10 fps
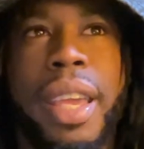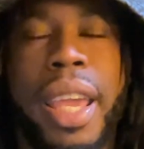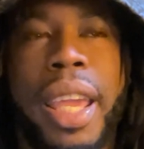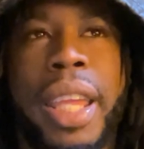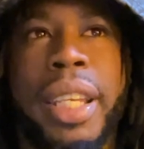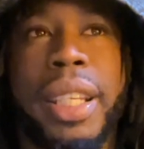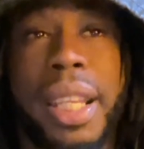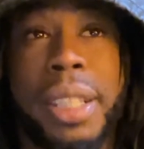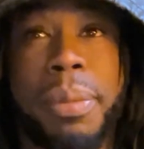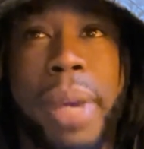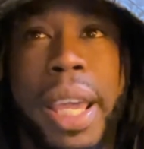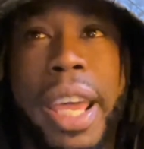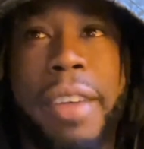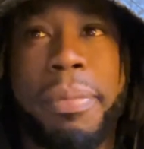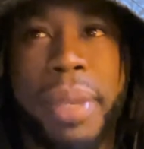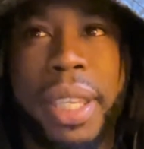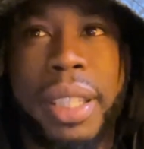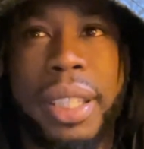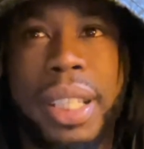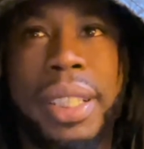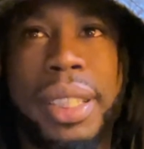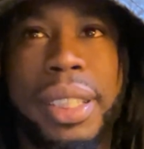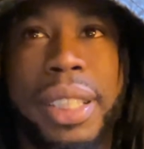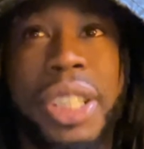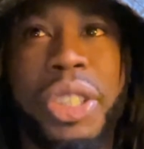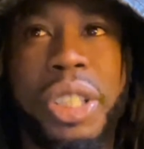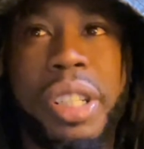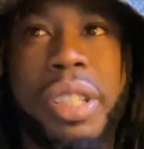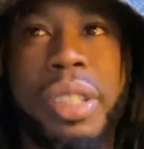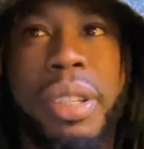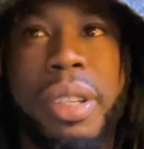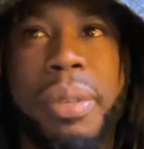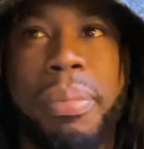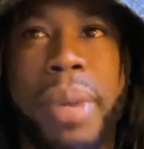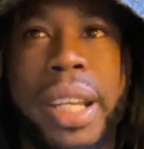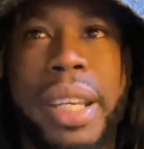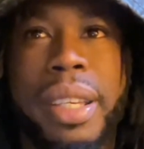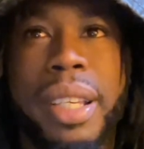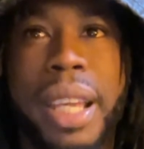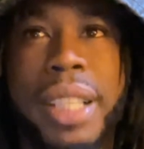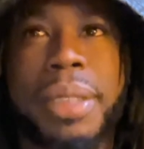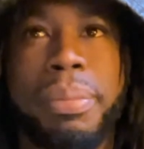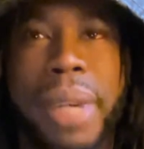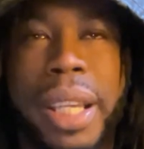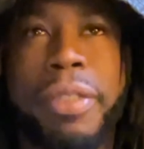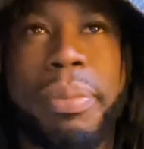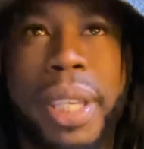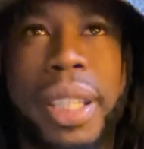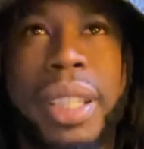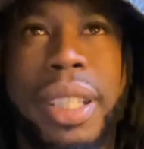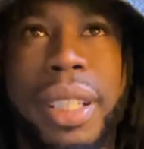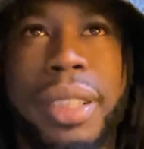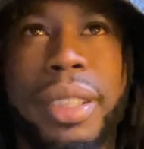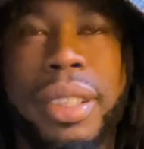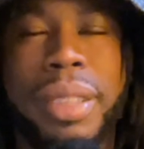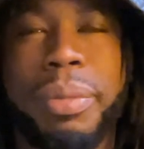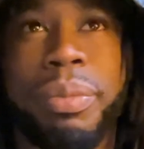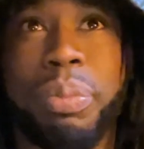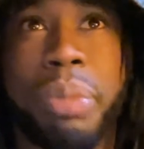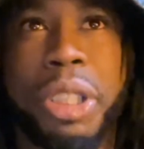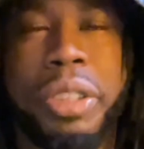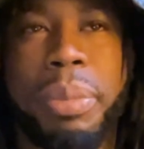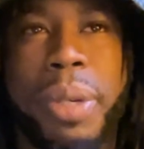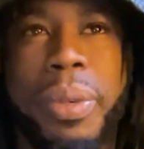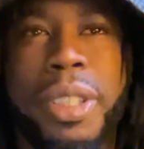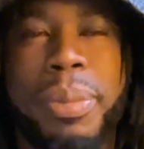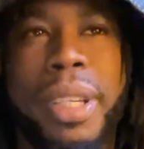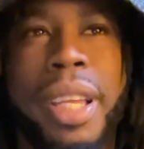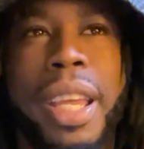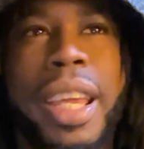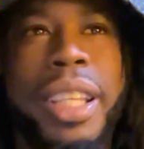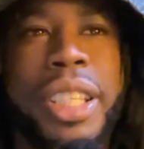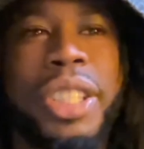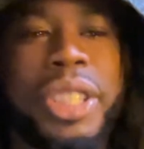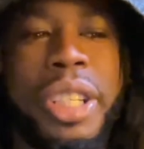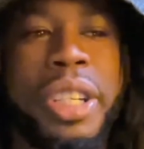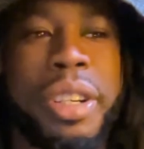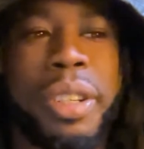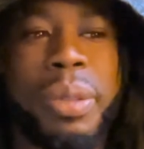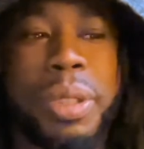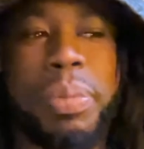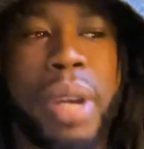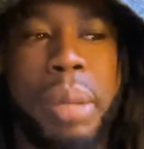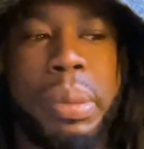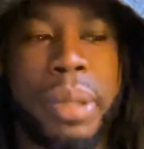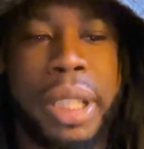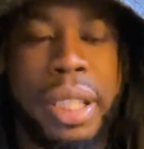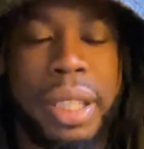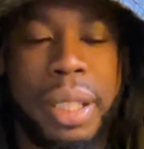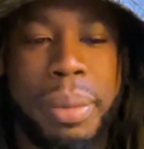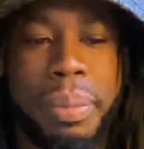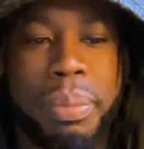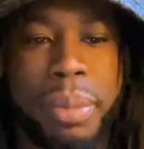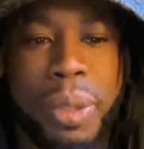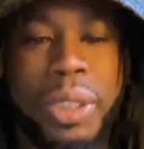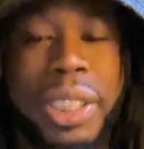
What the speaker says: And this might have been, this year might have been the, butchering my words, but this year was probably the most